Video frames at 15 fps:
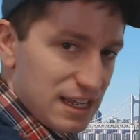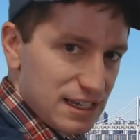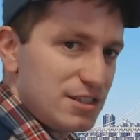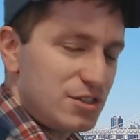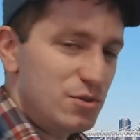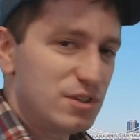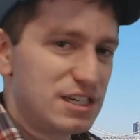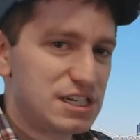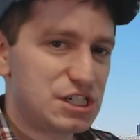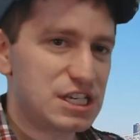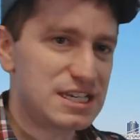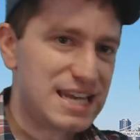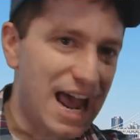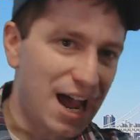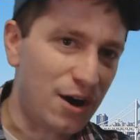Do the
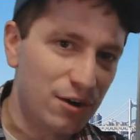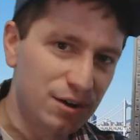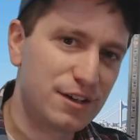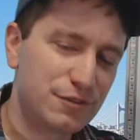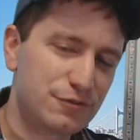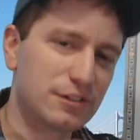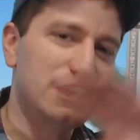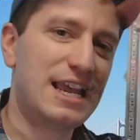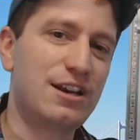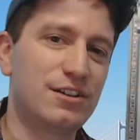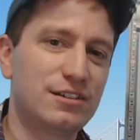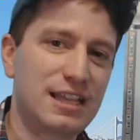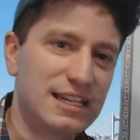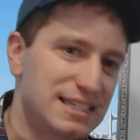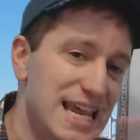dishes now for later.
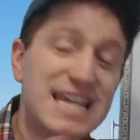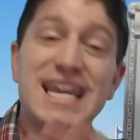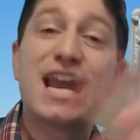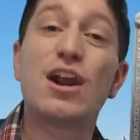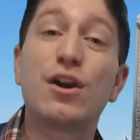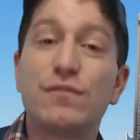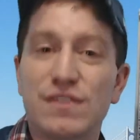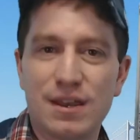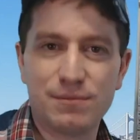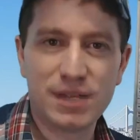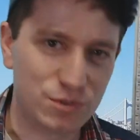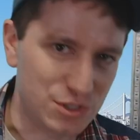Like take care of them.